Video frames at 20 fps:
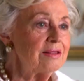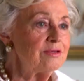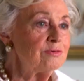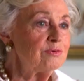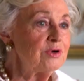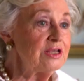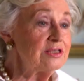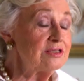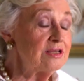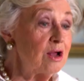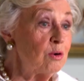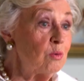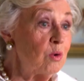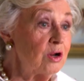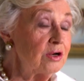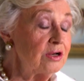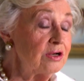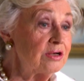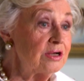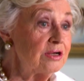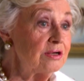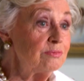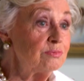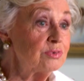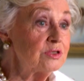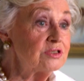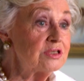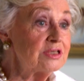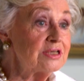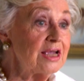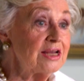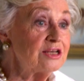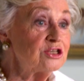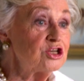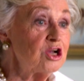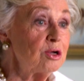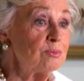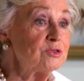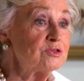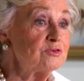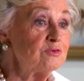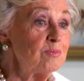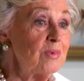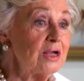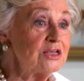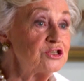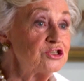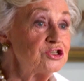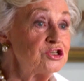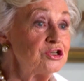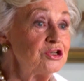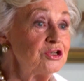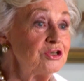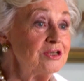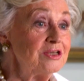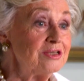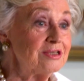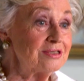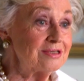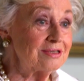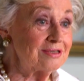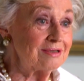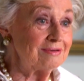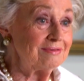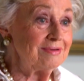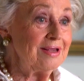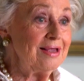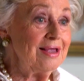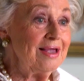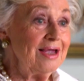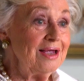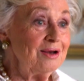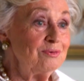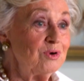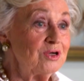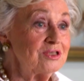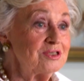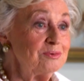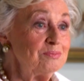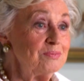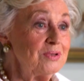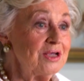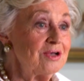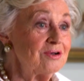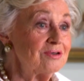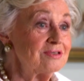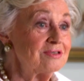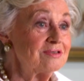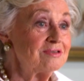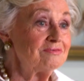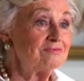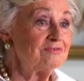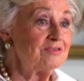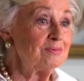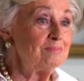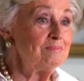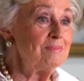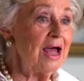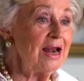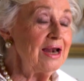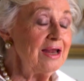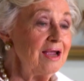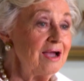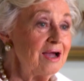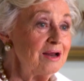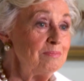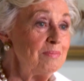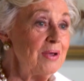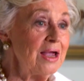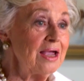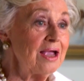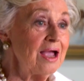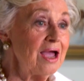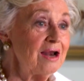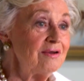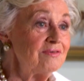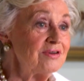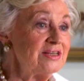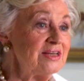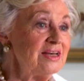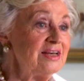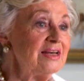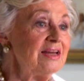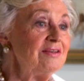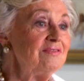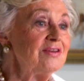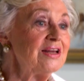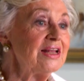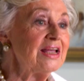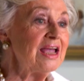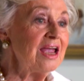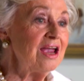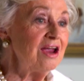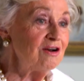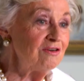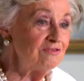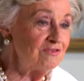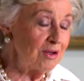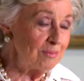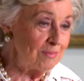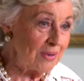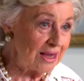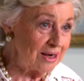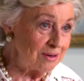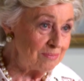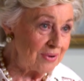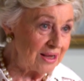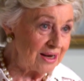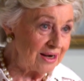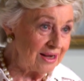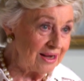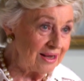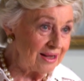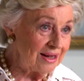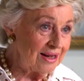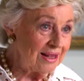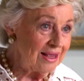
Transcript: the reason I wanted it was to get jobs for my students. It wasn't because of the money I'd make out of it. I didn't even care if I made money.